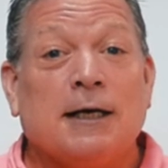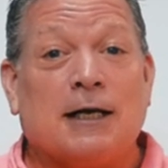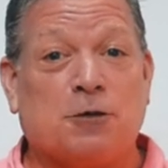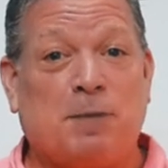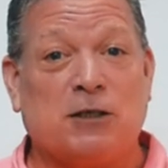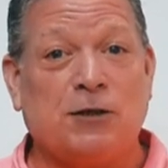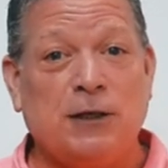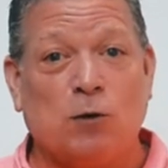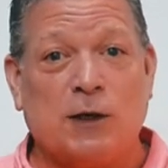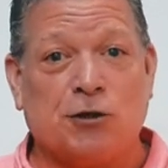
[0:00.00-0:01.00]
Especially
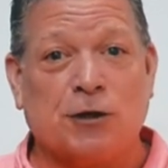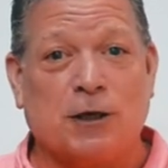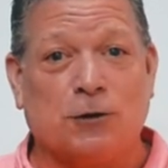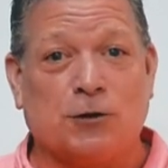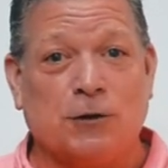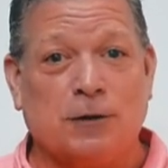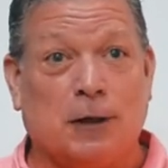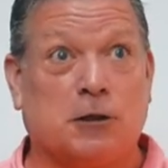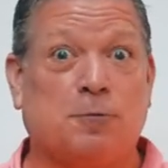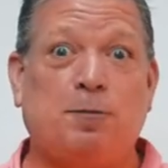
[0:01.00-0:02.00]
in the Western culture,
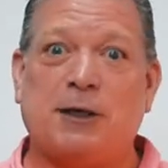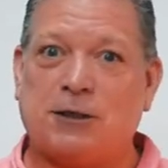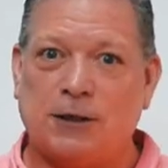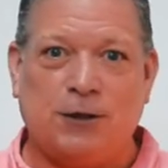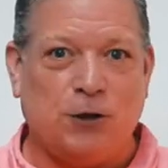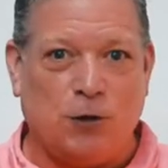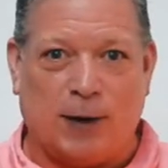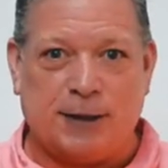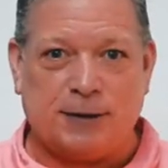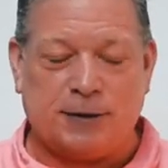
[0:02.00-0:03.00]
especially in the
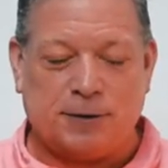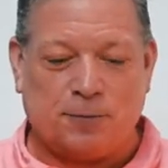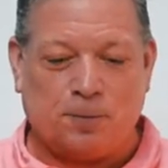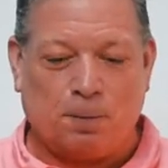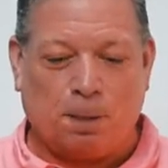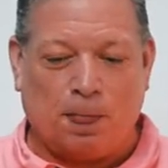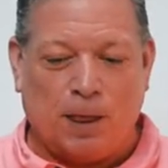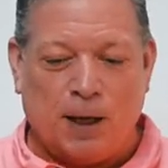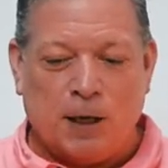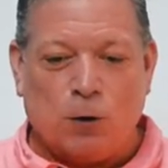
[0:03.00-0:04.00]
US,
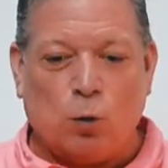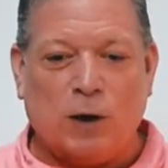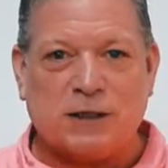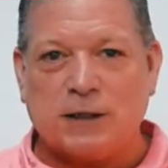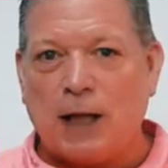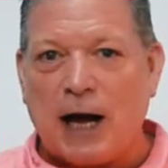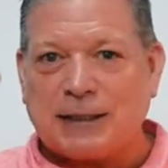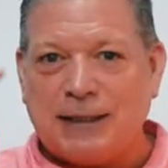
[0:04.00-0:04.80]
what's locked